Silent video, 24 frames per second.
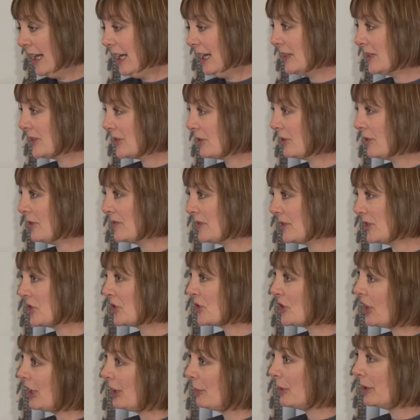He serves
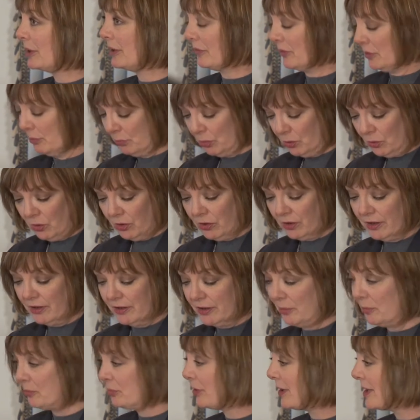as chairman of the
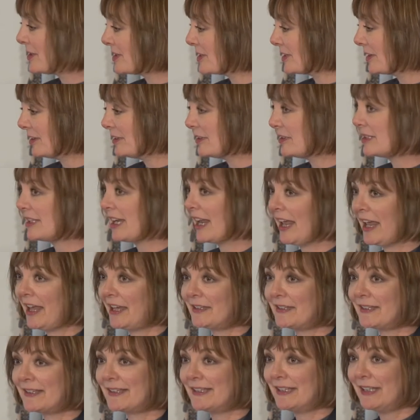board, president,
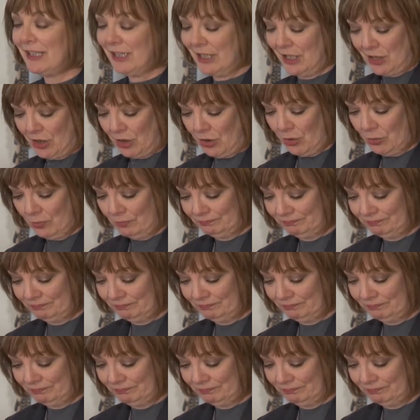and CEO.